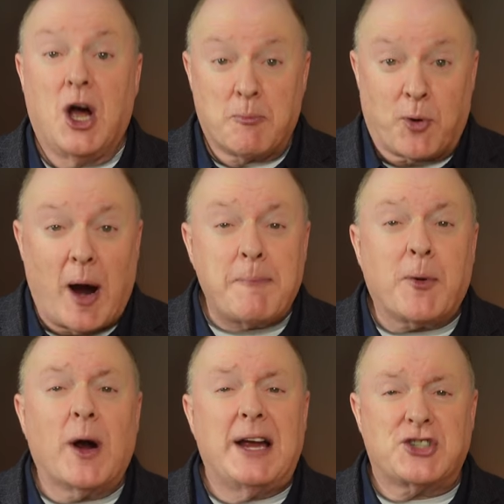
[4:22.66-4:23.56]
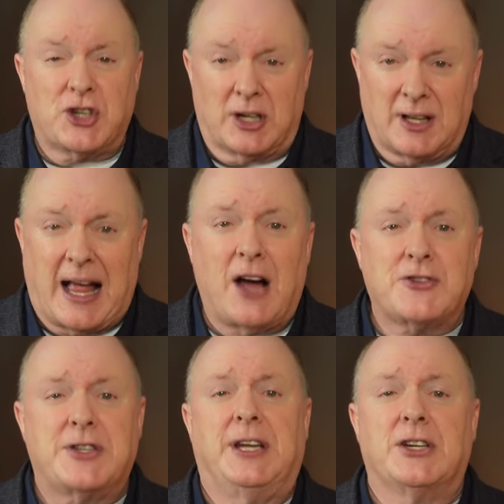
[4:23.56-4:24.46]
Preparation
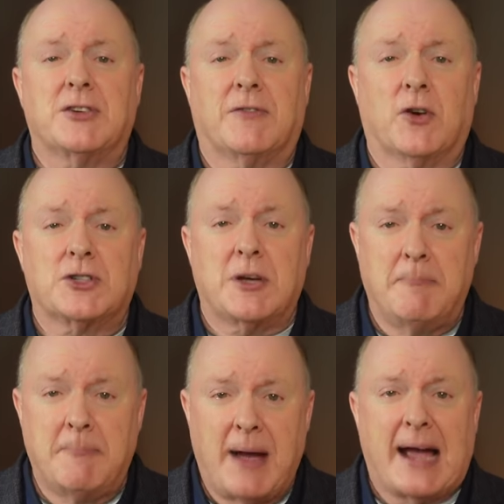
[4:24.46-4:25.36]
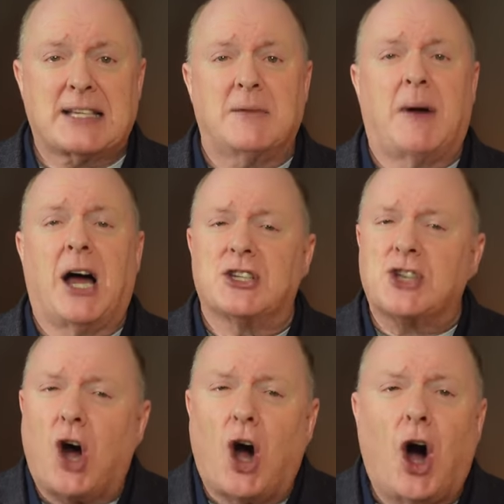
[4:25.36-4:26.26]
allows the introvert to
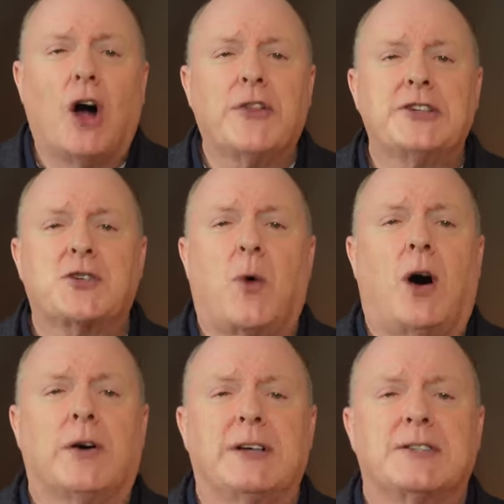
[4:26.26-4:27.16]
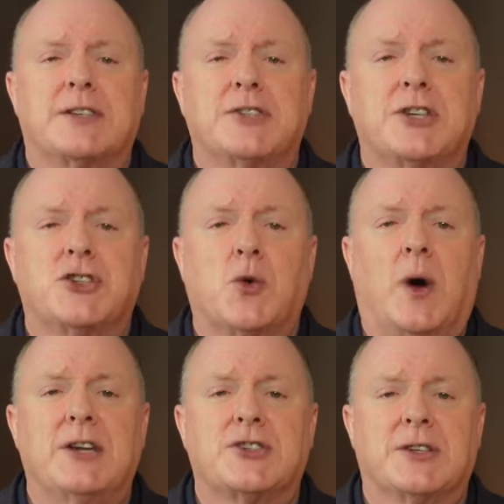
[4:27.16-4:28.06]
maximize all these qualities and
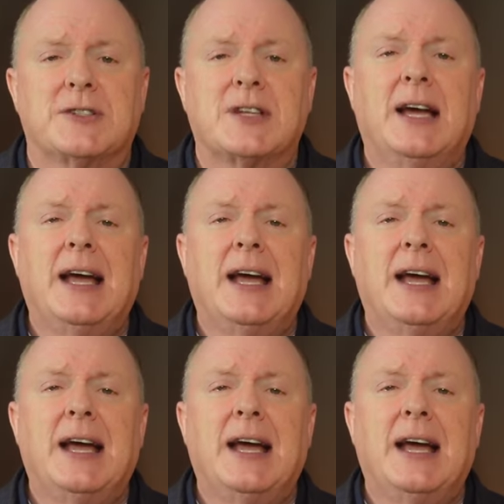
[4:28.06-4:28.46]
situations.